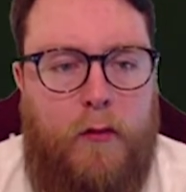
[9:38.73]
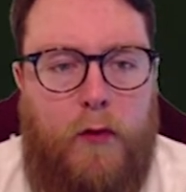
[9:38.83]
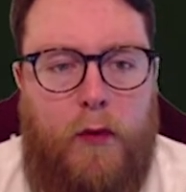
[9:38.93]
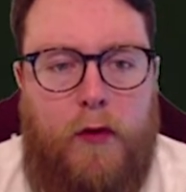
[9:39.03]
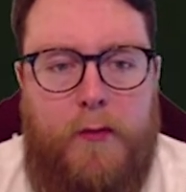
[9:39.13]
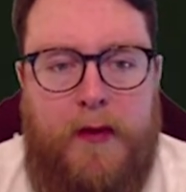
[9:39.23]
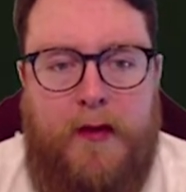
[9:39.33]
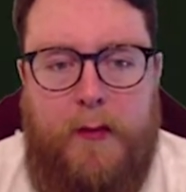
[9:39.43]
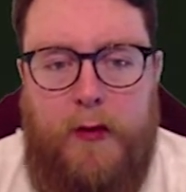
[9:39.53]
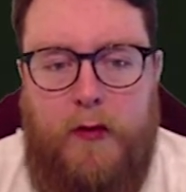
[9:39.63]
Walcott's
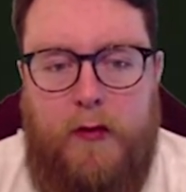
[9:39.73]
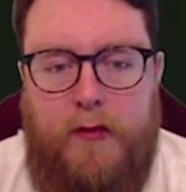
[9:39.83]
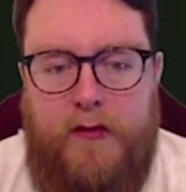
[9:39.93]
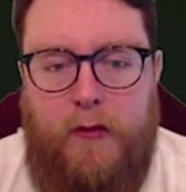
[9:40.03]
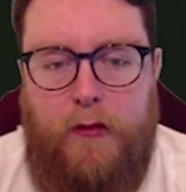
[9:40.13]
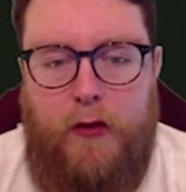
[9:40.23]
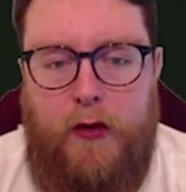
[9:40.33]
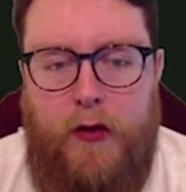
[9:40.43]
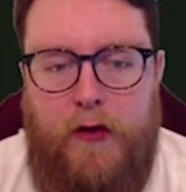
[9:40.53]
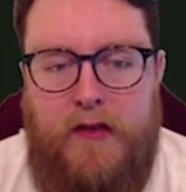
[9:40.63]
picked up a knock. That's not
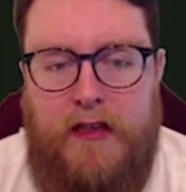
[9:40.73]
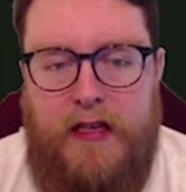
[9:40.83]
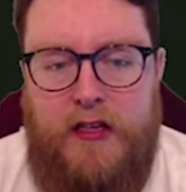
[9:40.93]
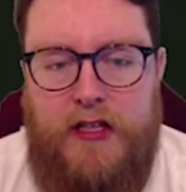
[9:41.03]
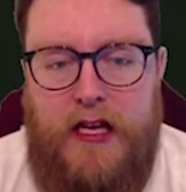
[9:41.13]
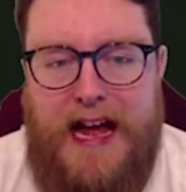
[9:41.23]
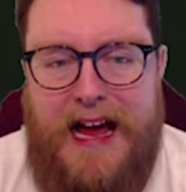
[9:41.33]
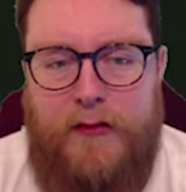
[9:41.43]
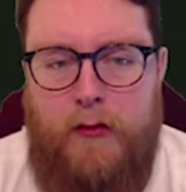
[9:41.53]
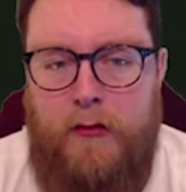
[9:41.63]
good. So let's get
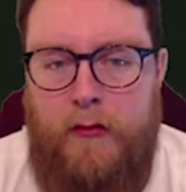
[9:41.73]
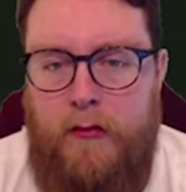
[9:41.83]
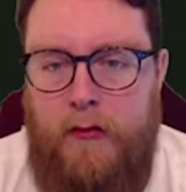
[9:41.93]
Gerrard on.